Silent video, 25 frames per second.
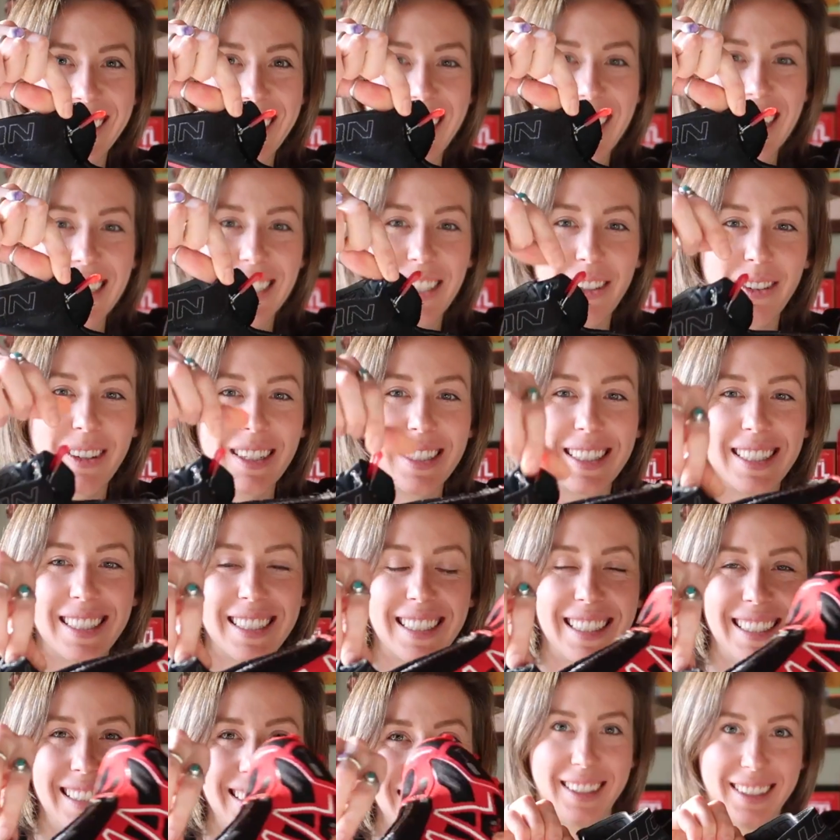as you can
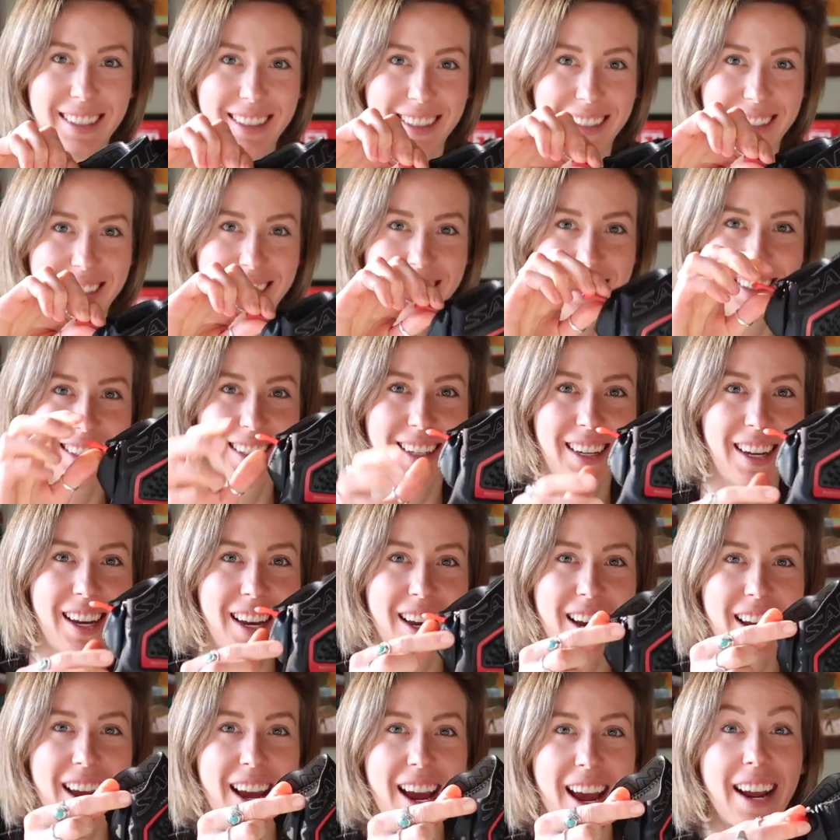see.
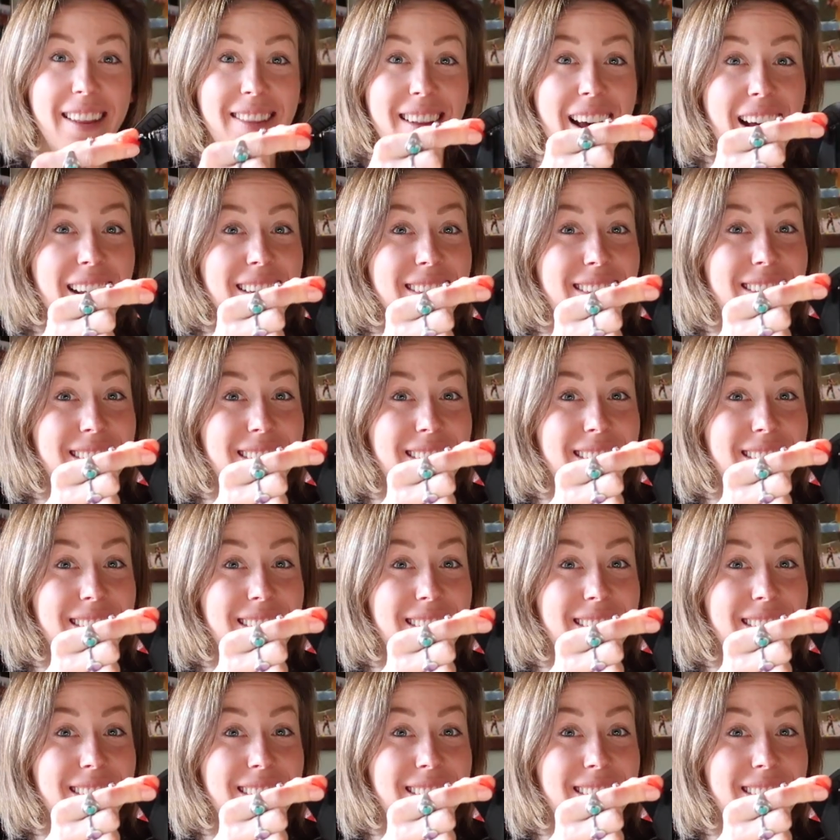And that